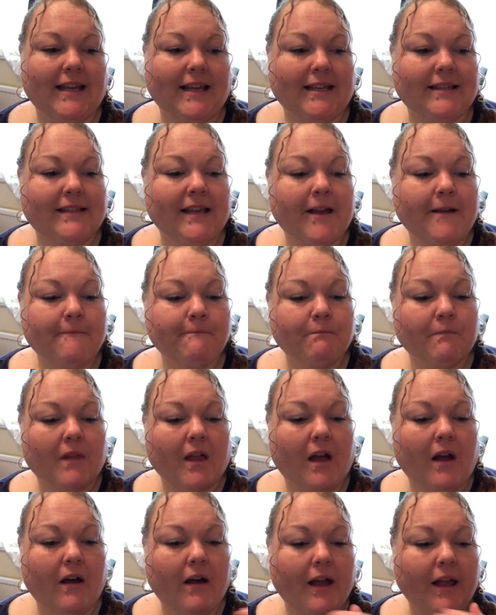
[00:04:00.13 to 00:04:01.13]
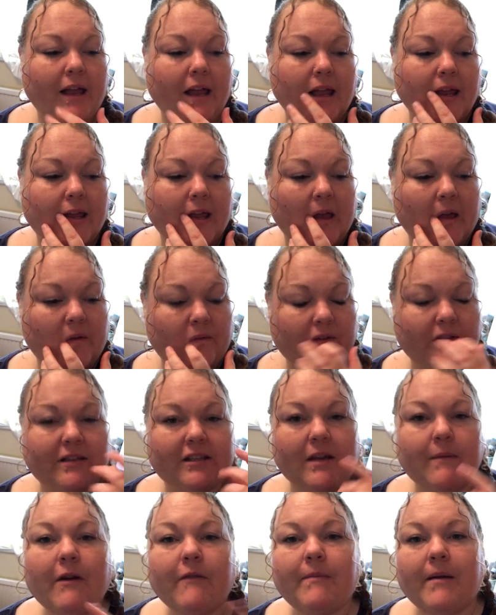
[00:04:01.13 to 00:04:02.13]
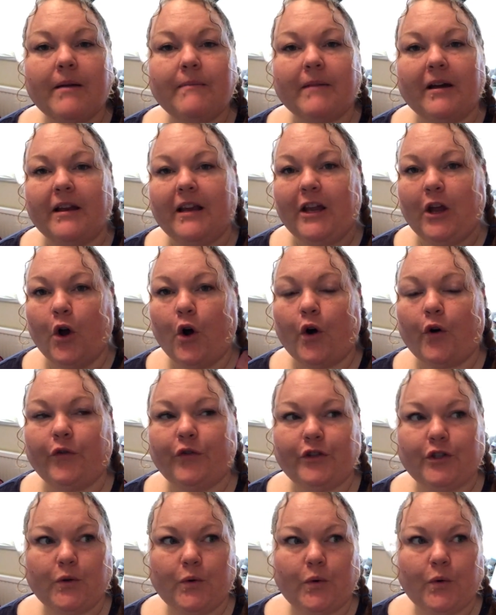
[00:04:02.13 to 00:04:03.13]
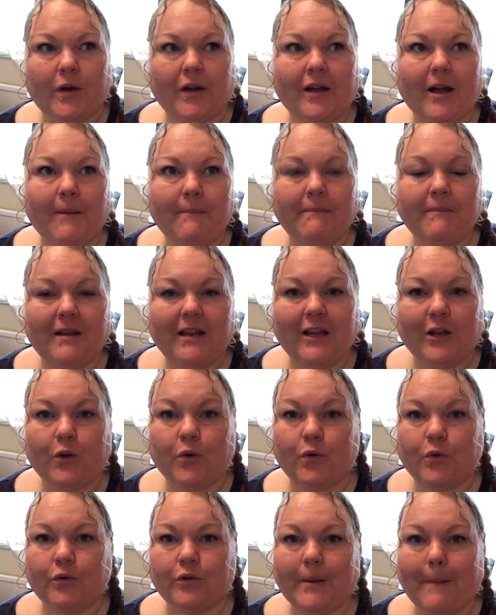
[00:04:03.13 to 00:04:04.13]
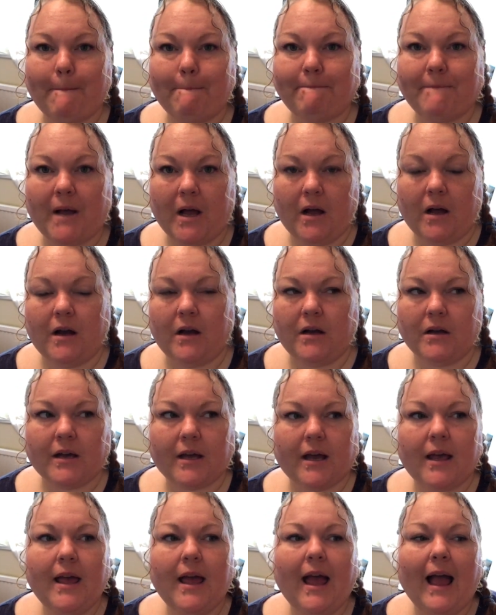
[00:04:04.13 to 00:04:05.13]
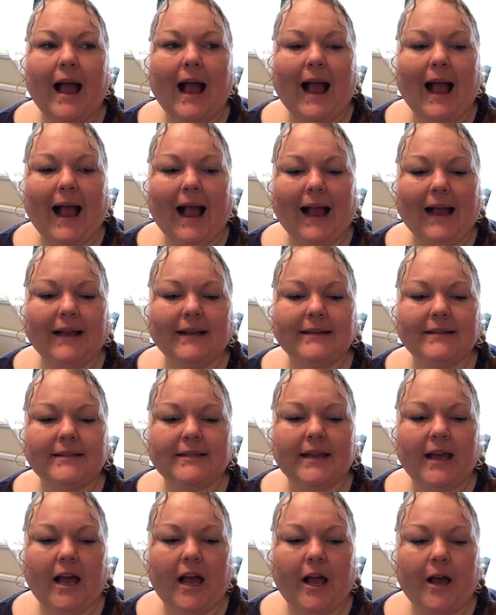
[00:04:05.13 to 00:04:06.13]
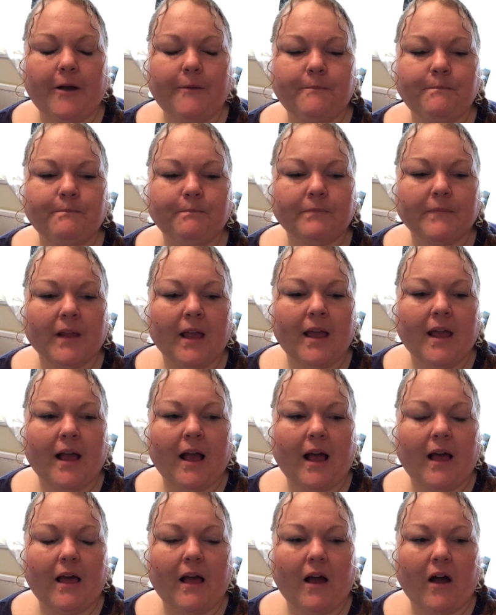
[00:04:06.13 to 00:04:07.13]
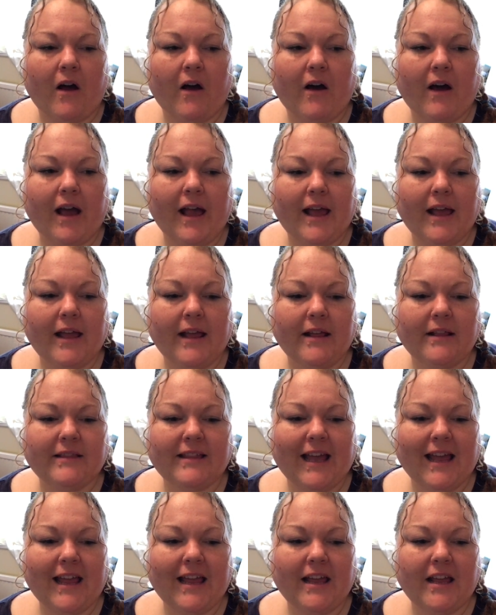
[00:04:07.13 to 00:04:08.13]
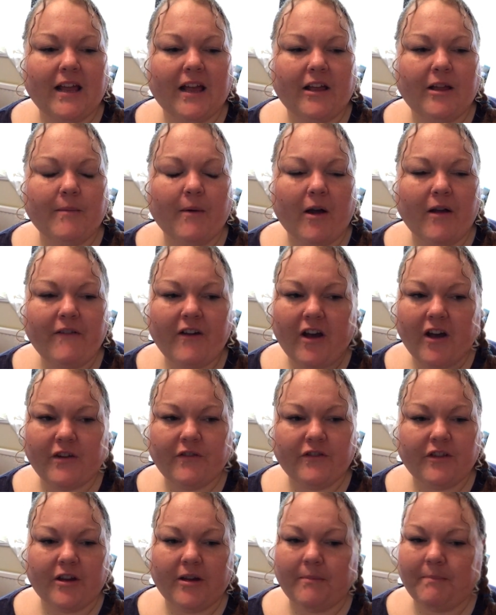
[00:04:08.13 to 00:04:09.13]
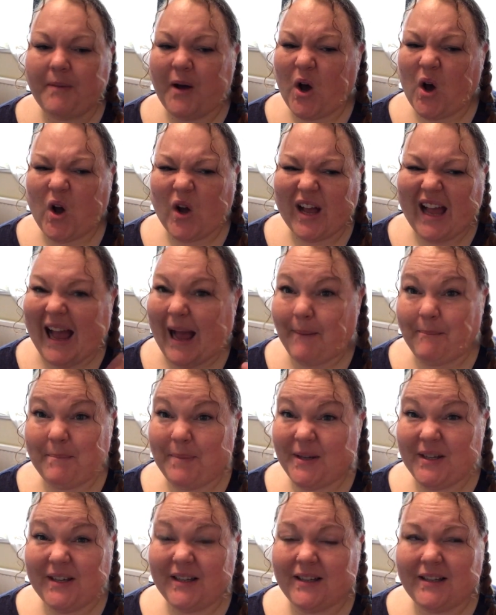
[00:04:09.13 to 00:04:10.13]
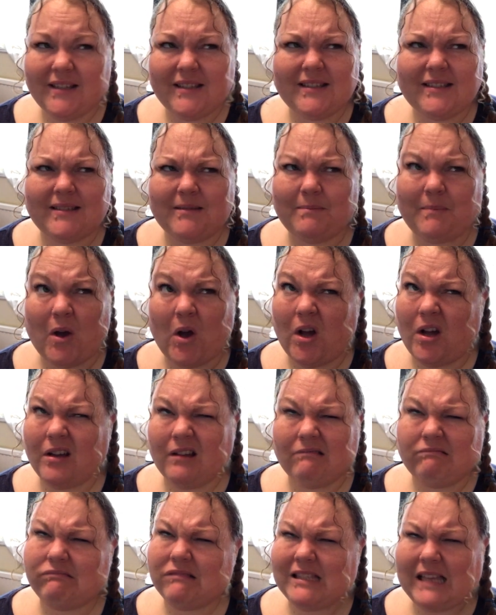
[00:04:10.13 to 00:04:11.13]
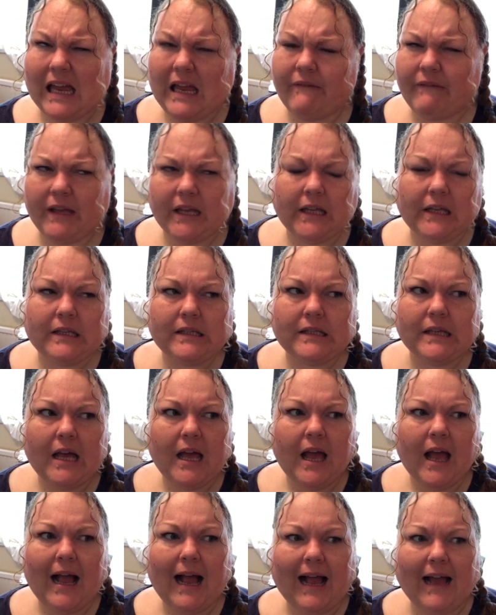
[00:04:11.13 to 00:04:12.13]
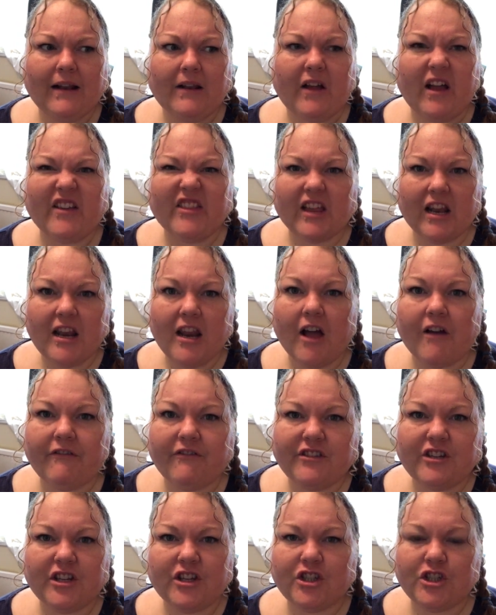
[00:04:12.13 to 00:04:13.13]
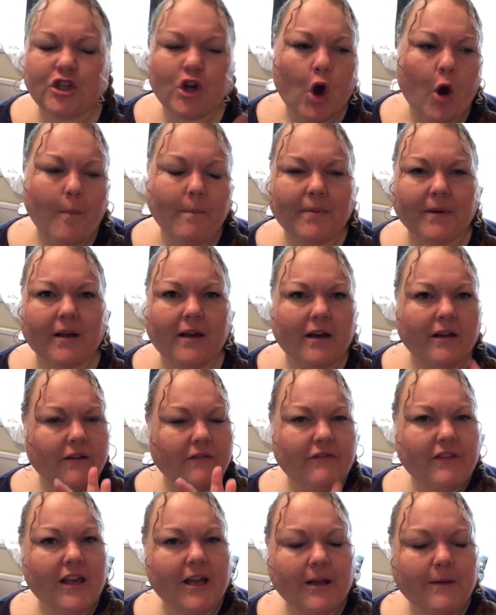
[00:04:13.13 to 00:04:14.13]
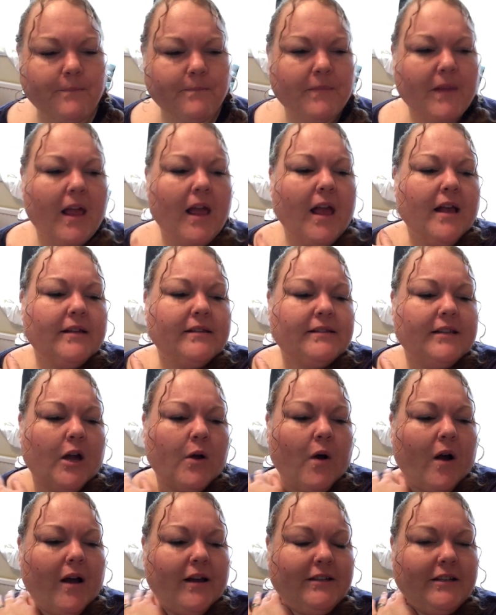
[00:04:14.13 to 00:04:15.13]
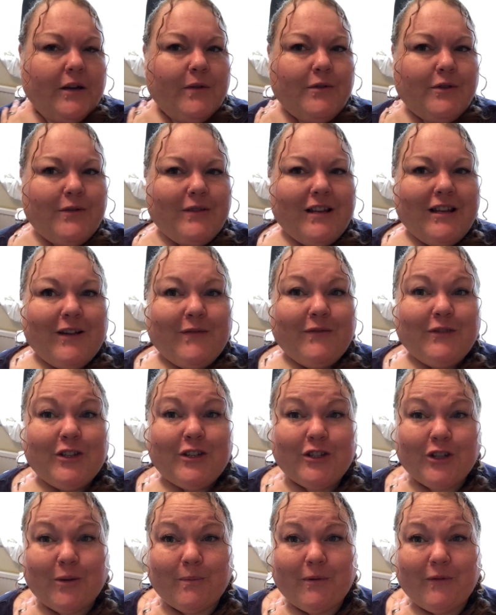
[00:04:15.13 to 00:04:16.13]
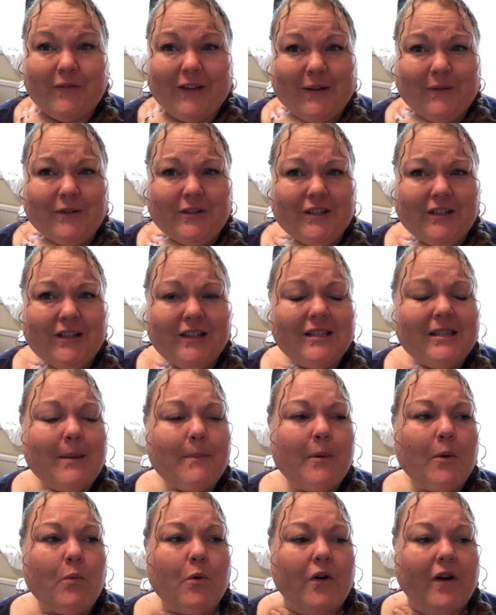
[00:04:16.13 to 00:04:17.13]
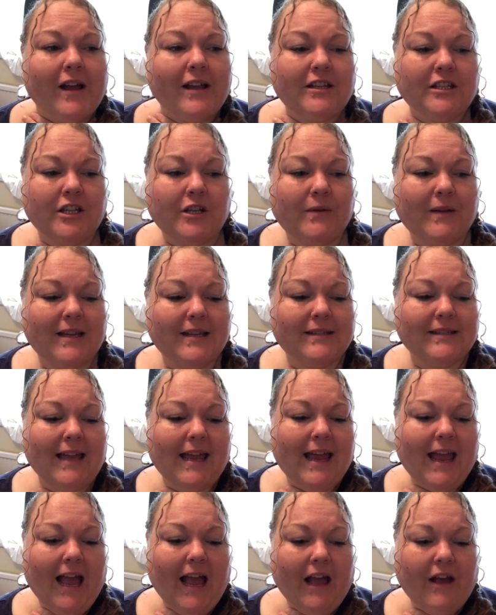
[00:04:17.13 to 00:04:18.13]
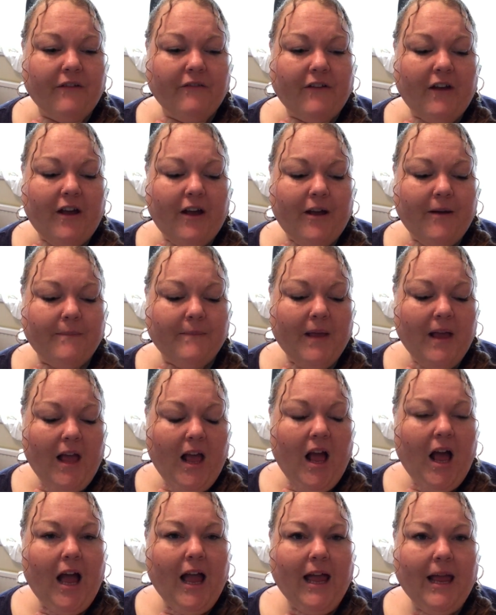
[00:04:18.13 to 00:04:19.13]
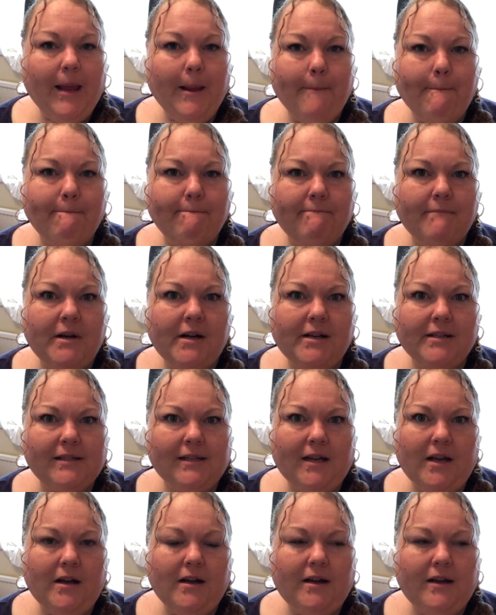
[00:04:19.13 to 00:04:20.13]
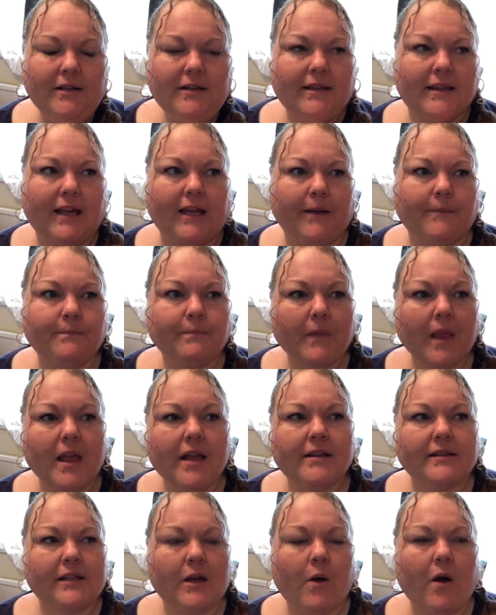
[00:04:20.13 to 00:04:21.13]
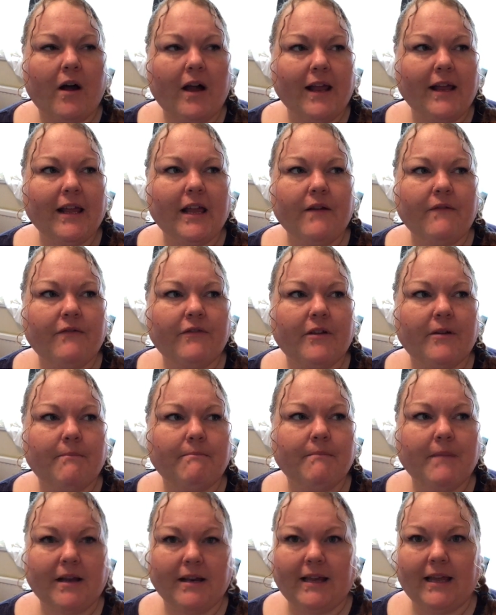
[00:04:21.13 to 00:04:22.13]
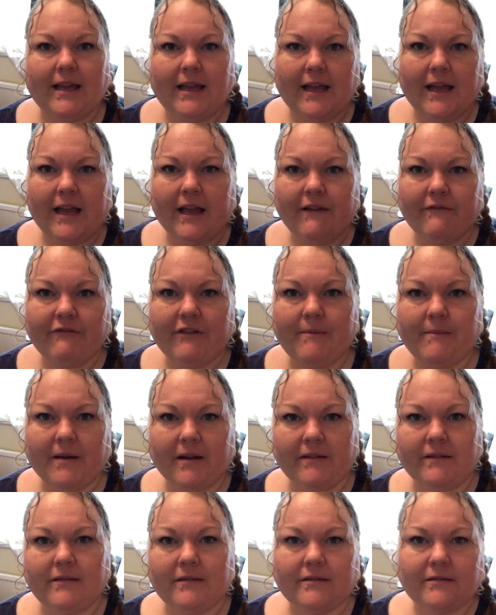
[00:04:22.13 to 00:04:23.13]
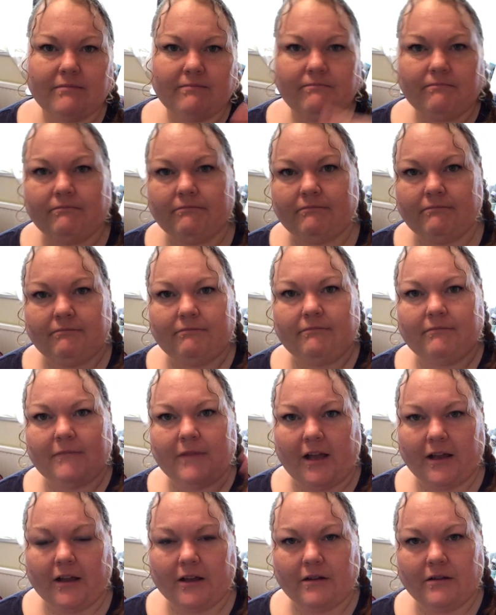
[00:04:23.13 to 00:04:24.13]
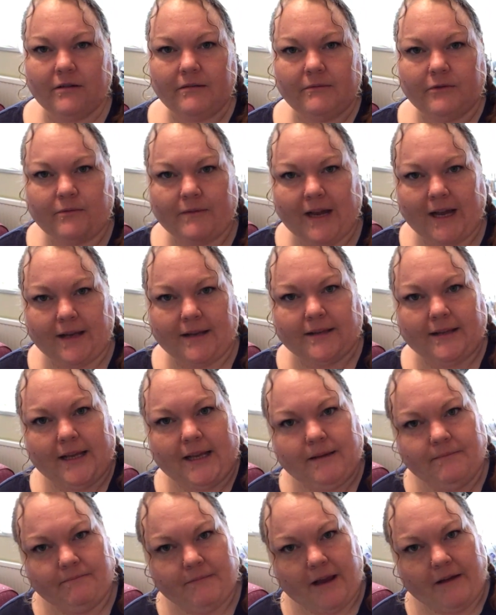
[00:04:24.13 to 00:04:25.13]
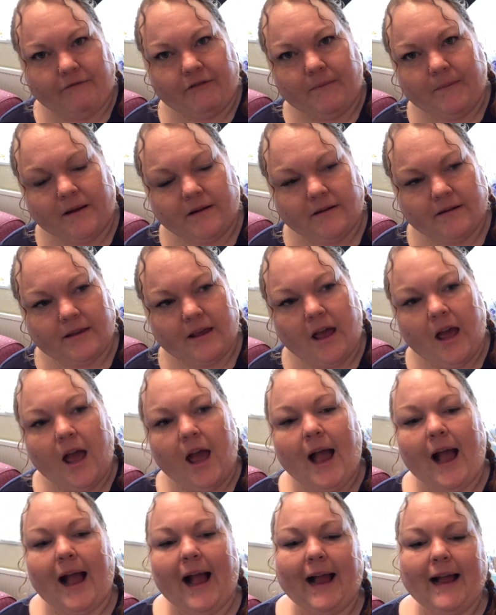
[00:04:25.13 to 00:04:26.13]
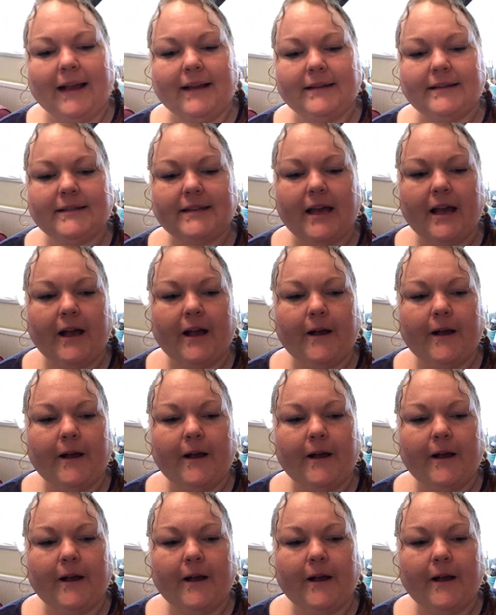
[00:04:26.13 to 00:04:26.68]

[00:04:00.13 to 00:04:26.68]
is I give some of my money off to a company called Park, and you might have heard of them, Park Hampers, Park Savings, and like the Love to Shop kind of thing. So I don't do the Love to Shop vouchers, but what I do is they have a MasterCard thing. So I give them money every month, like directly every month, and